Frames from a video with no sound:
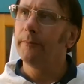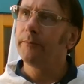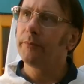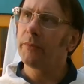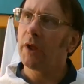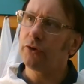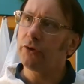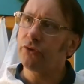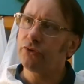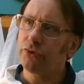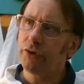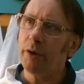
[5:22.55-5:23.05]

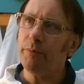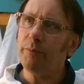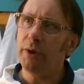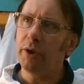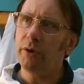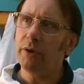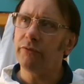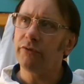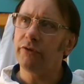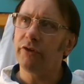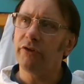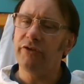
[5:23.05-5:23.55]
A
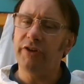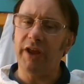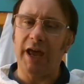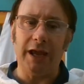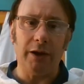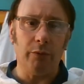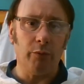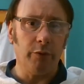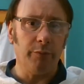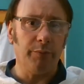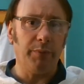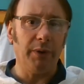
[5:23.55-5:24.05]
Tribune
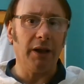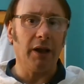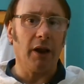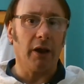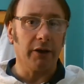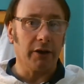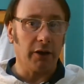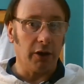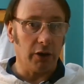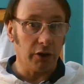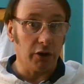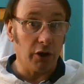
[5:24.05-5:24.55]
today would be
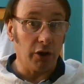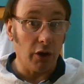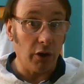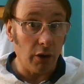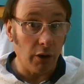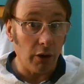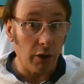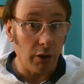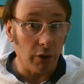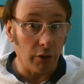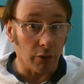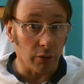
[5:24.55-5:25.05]
like a
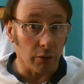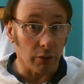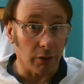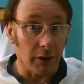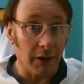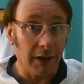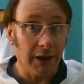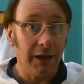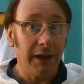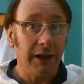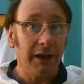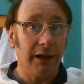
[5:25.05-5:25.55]
colonel
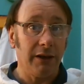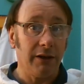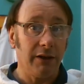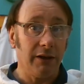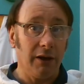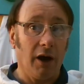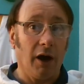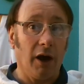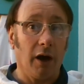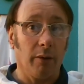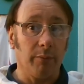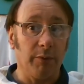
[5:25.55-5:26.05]
in the
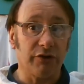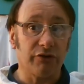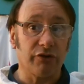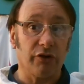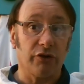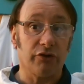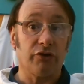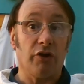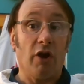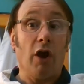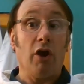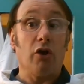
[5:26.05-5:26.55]
army. So
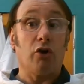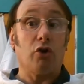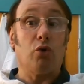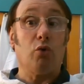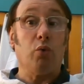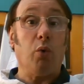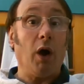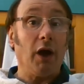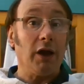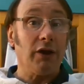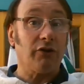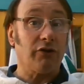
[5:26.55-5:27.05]
it's
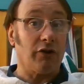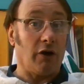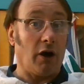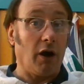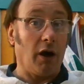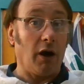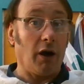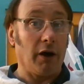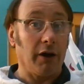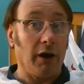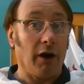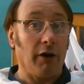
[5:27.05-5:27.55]
quite a
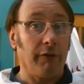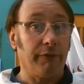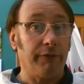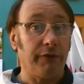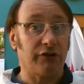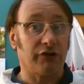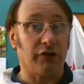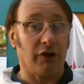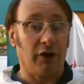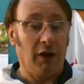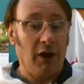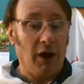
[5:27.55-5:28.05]
high
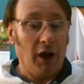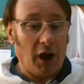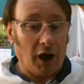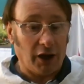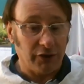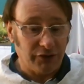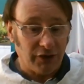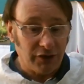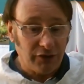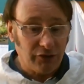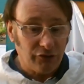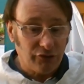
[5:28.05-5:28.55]
officer. I
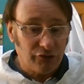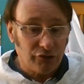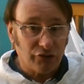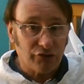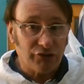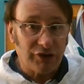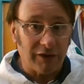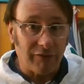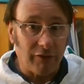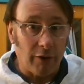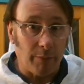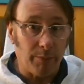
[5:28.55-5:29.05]
didn't just
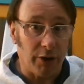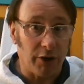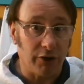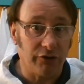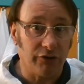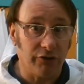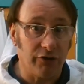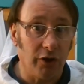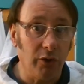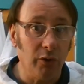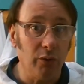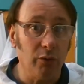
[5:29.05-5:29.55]
have a
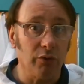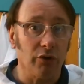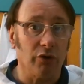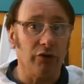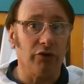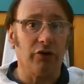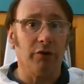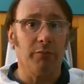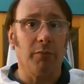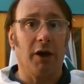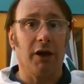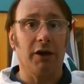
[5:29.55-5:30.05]
platoon
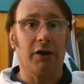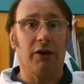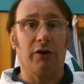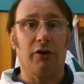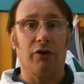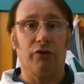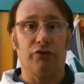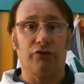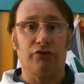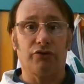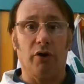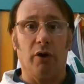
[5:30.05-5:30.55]
under my
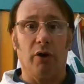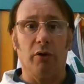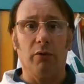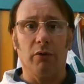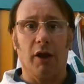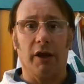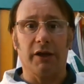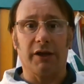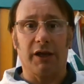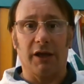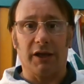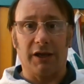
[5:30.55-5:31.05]
control
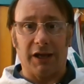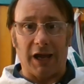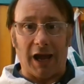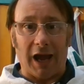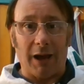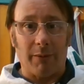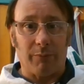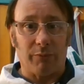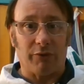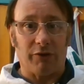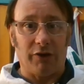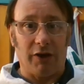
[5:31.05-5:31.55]
like a
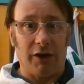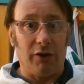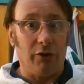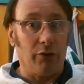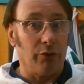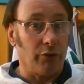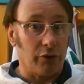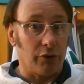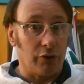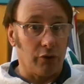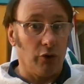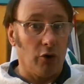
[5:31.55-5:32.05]
captain
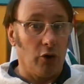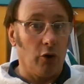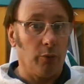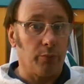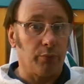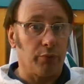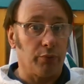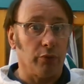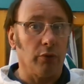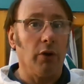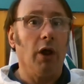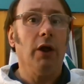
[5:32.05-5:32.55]
or a
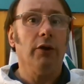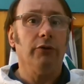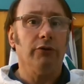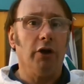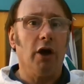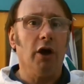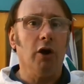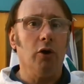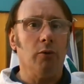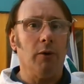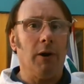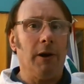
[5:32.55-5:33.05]
corporal.
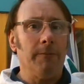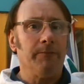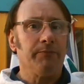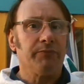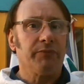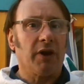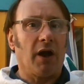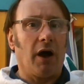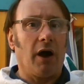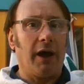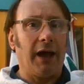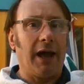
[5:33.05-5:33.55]
No,
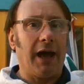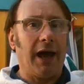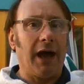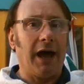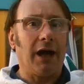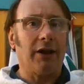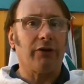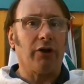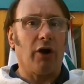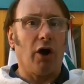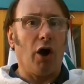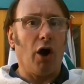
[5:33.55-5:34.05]
I
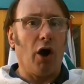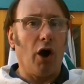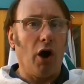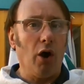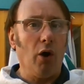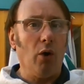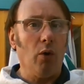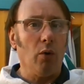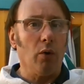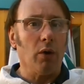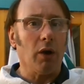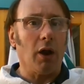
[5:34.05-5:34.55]
had a
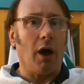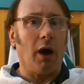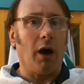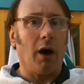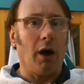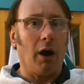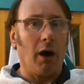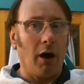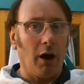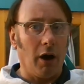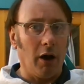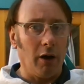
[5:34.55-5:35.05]
whole
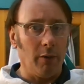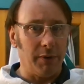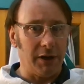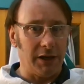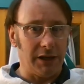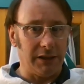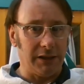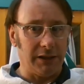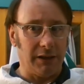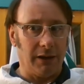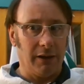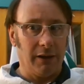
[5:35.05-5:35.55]

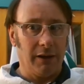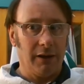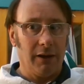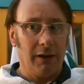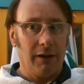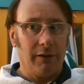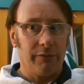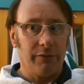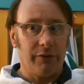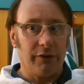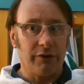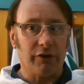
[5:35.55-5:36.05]
army
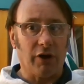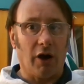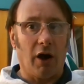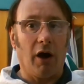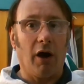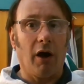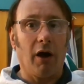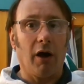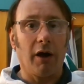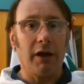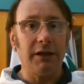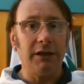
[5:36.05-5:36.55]
that
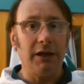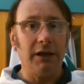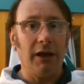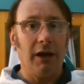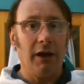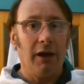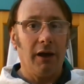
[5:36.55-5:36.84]
I